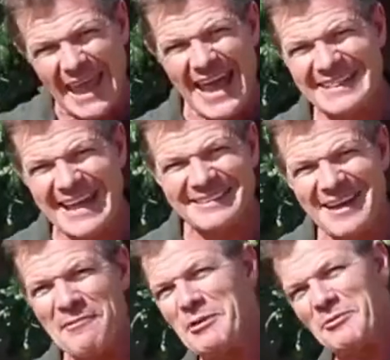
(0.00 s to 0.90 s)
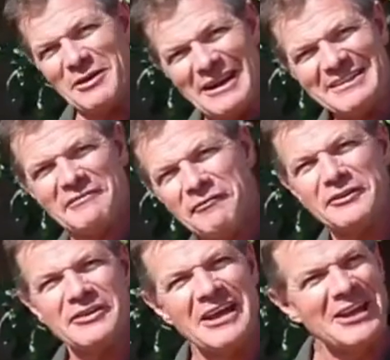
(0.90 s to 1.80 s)
At that time, we were in a
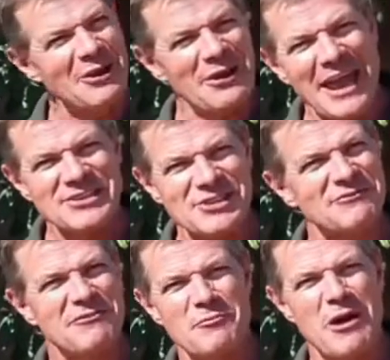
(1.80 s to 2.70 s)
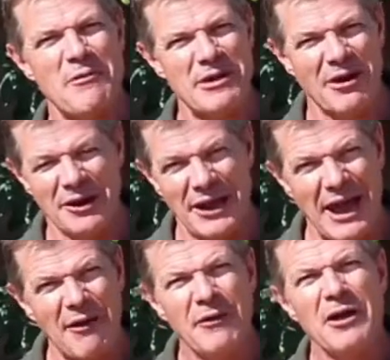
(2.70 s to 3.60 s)
different location from where we are
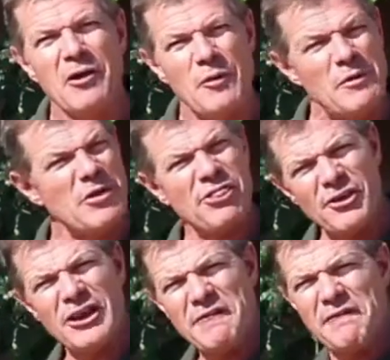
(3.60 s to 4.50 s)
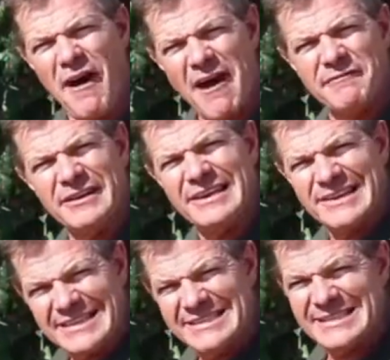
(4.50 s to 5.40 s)
now. We were 35 degrees